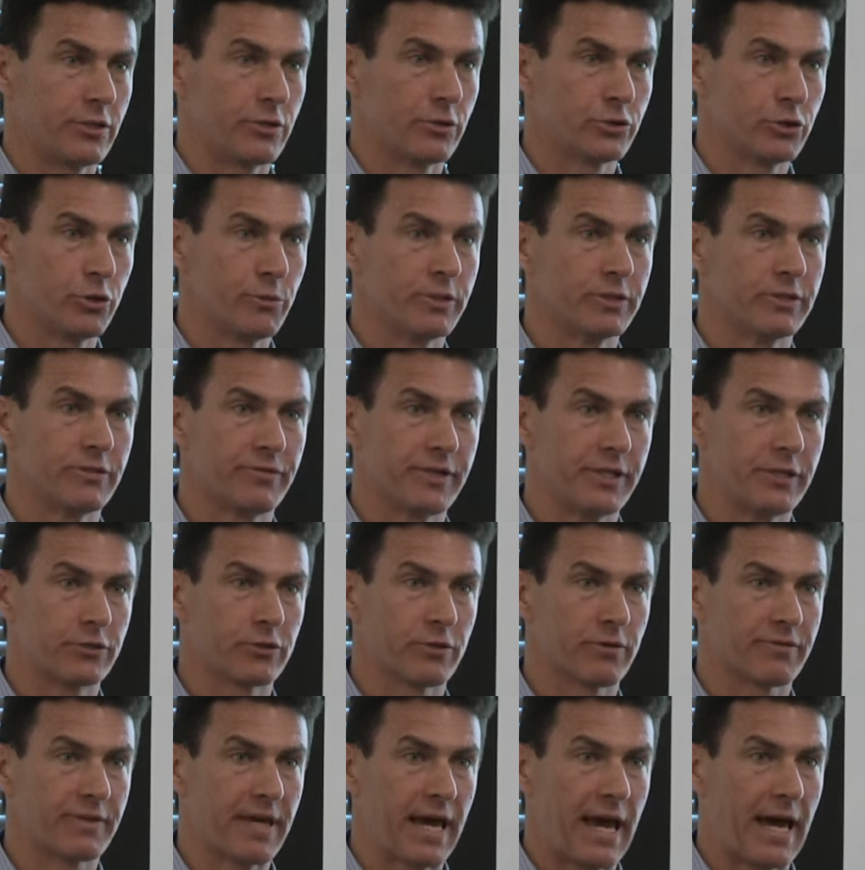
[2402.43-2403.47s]
and you assume it's a
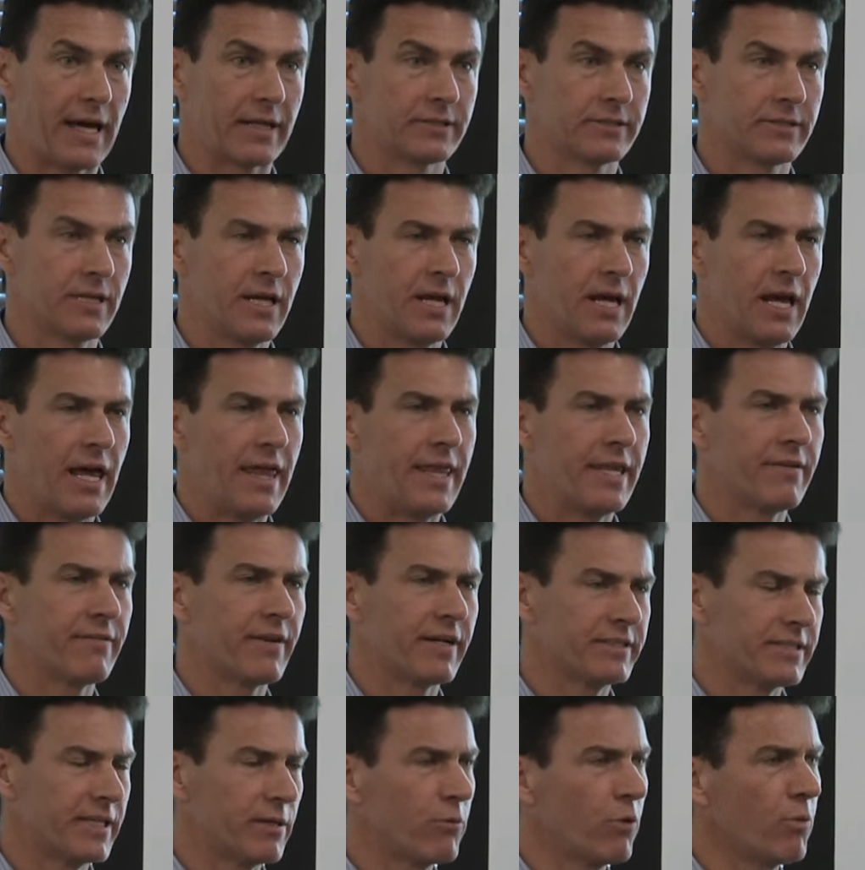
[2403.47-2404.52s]
feature of cats. And then if
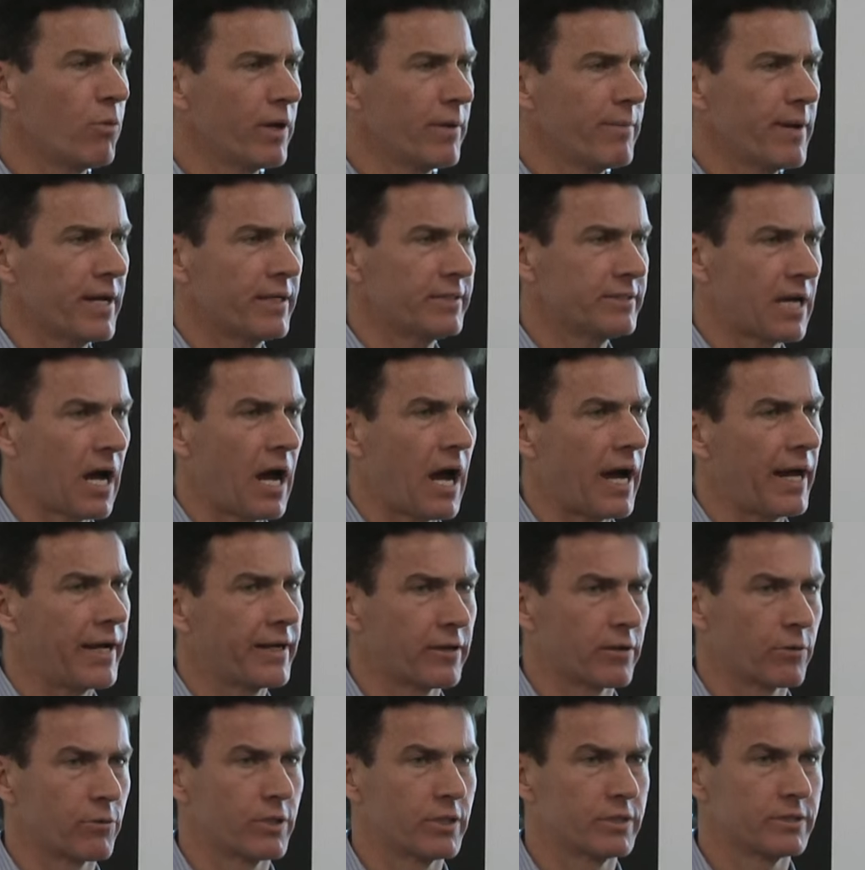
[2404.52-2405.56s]
I say, well, what about a
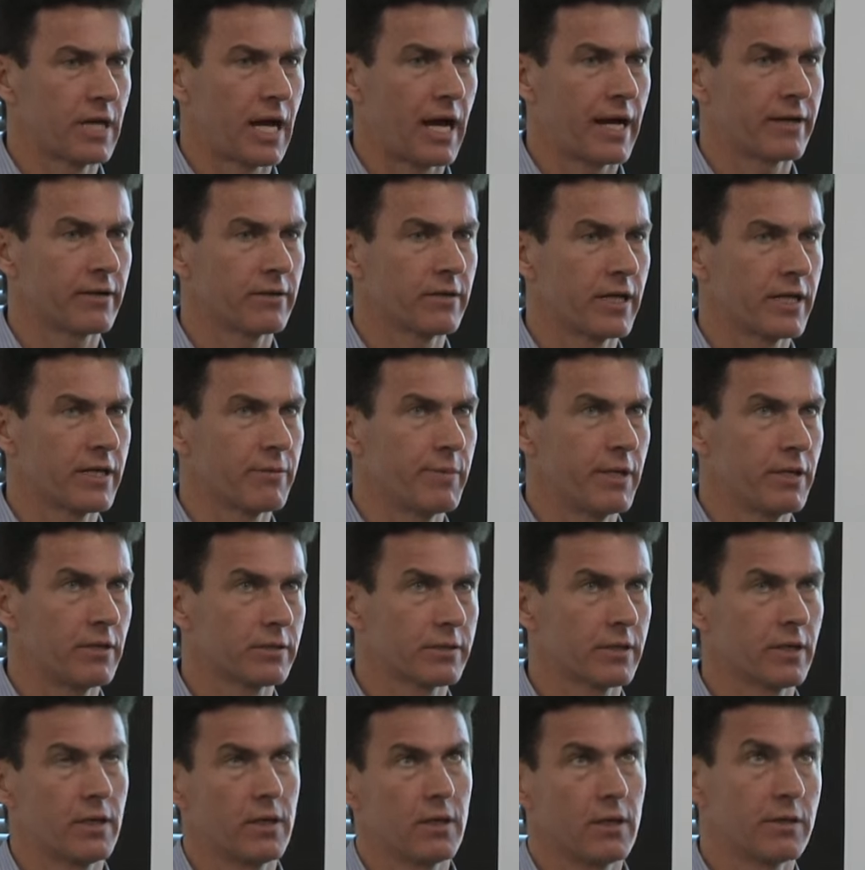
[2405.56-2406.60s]
tiger? Would a tiger like
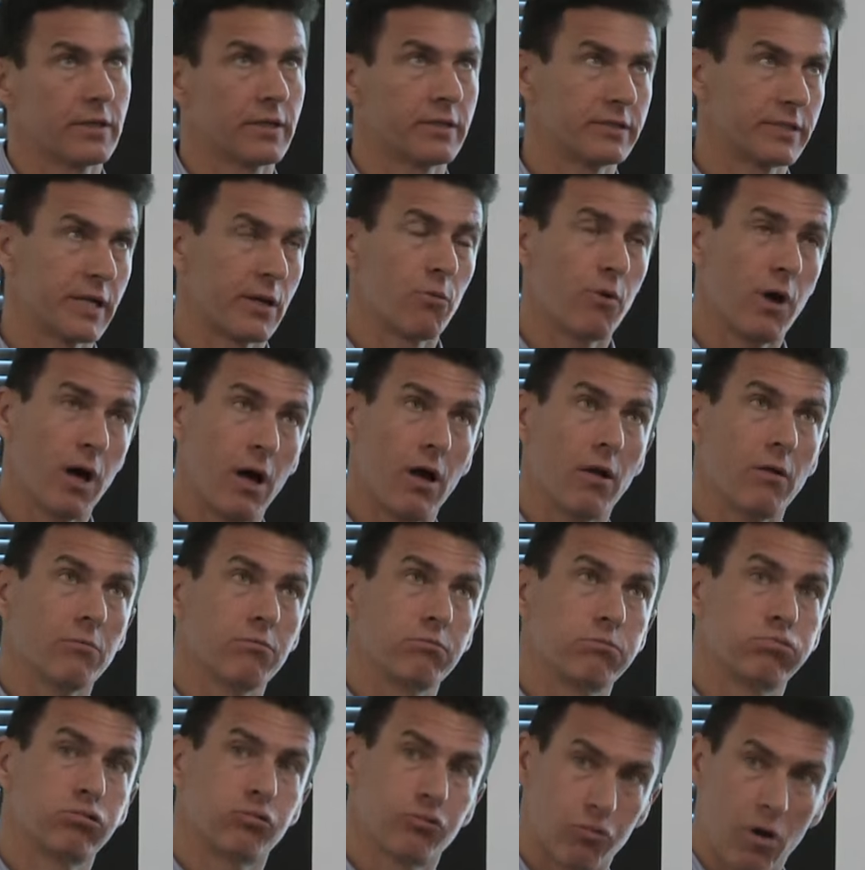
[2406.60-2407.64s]
milk? You can say,
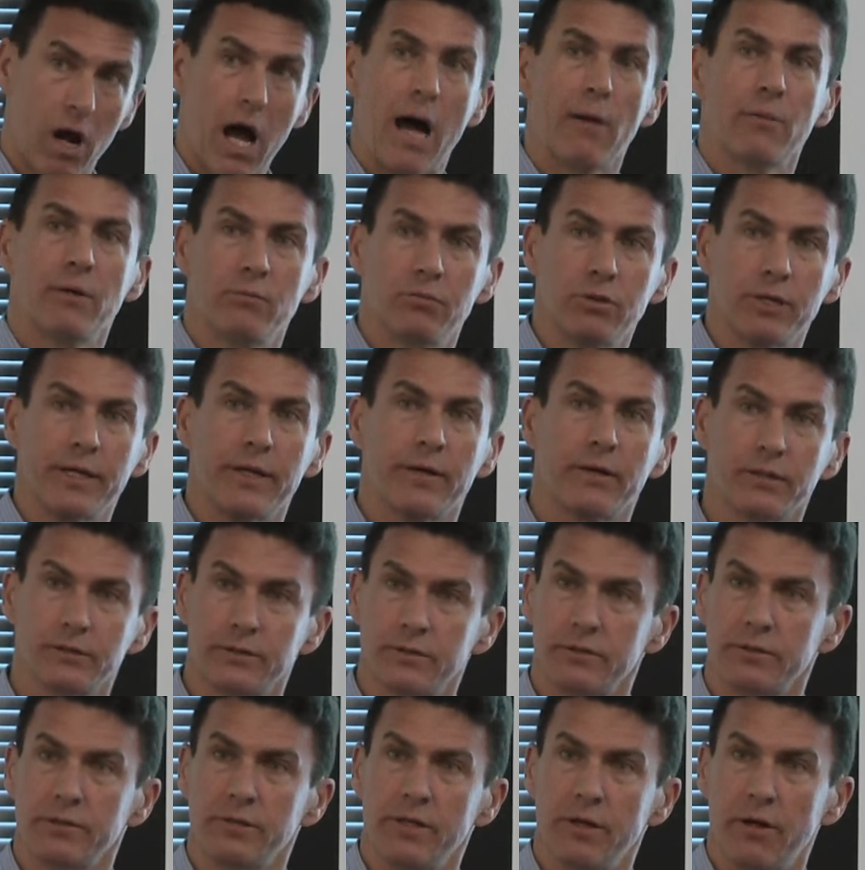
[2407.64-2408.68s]
well, probably,
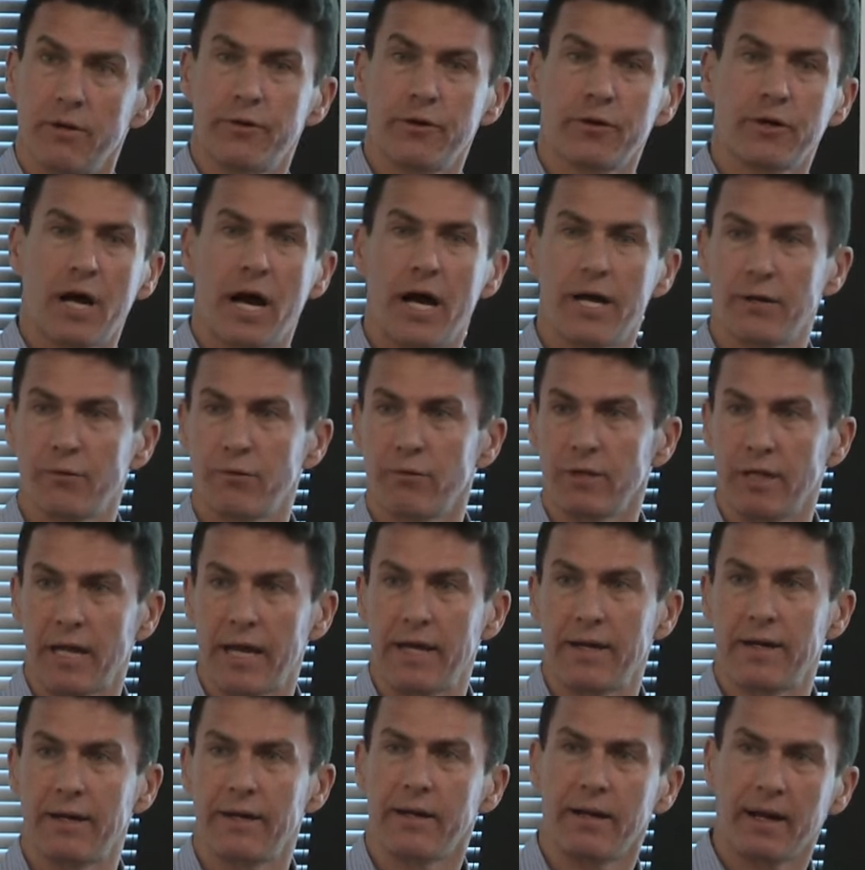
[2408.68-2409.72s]
because you know, they're kind of
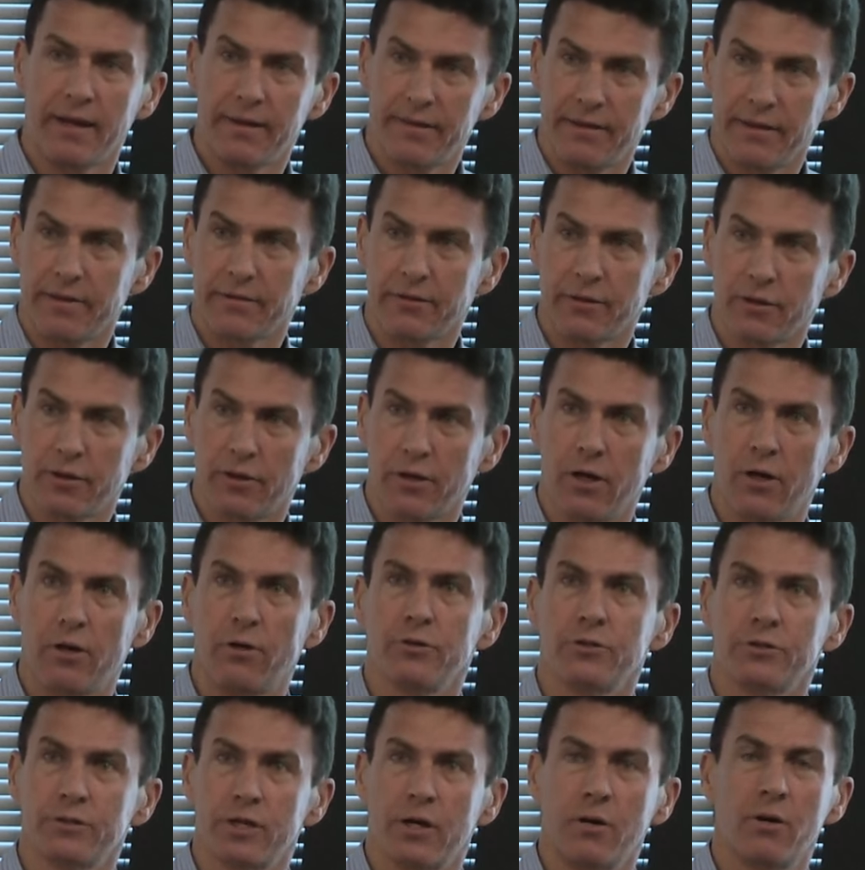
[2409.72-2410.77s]
related, and I think they're
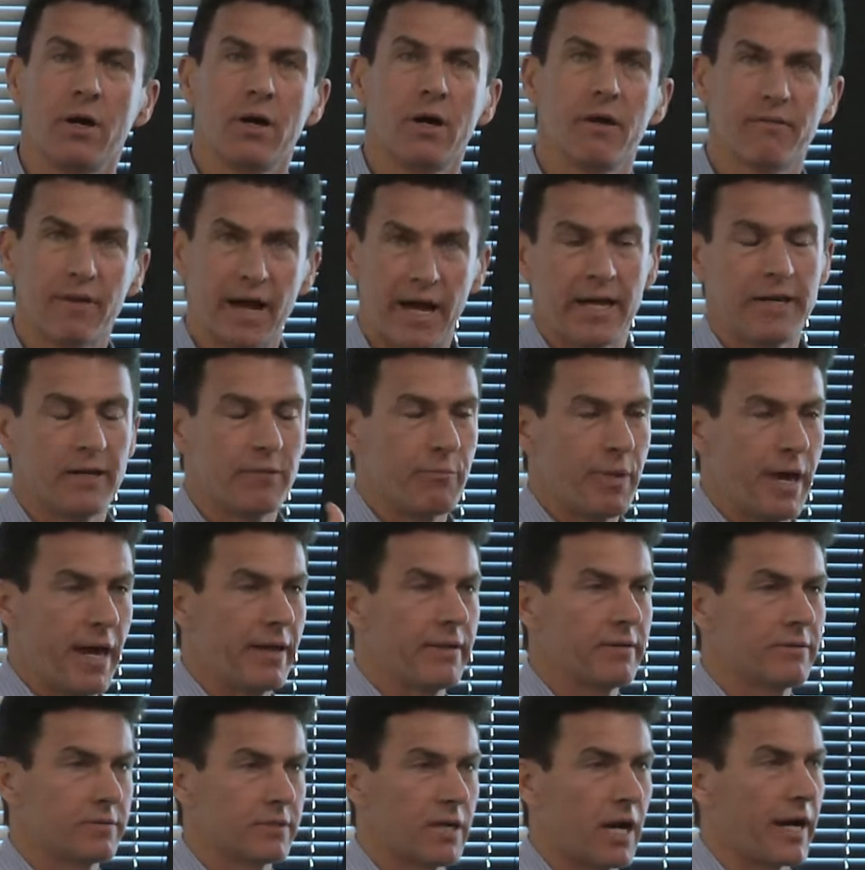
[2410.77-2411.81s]
close. So if I had to
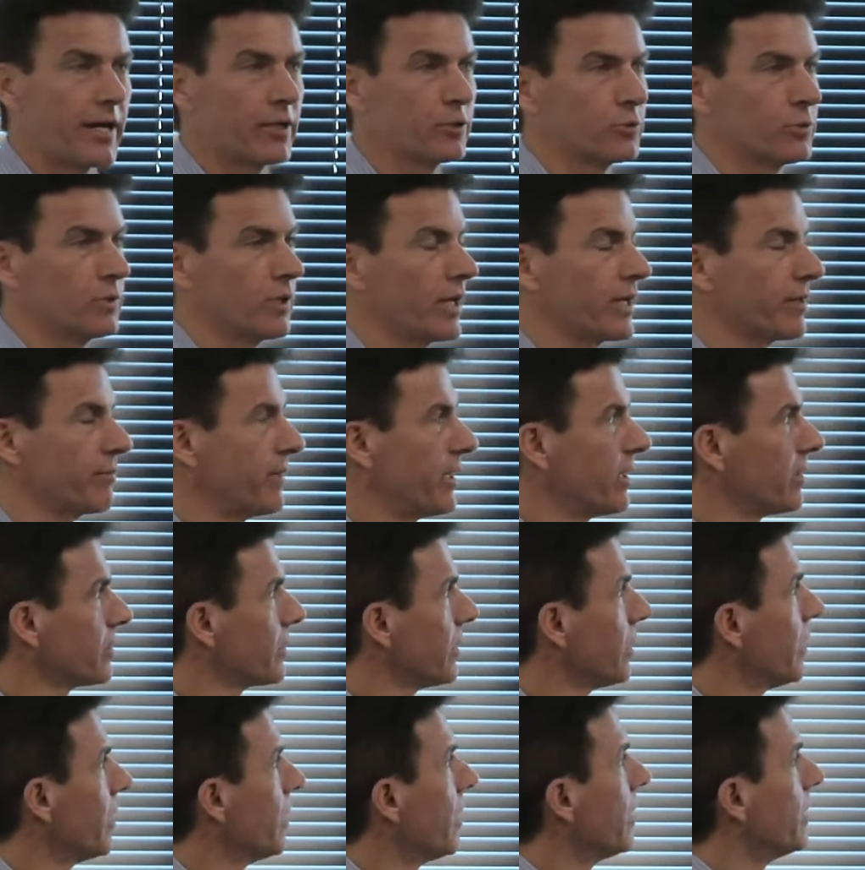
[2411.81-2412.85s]
bet, tigers would like milk.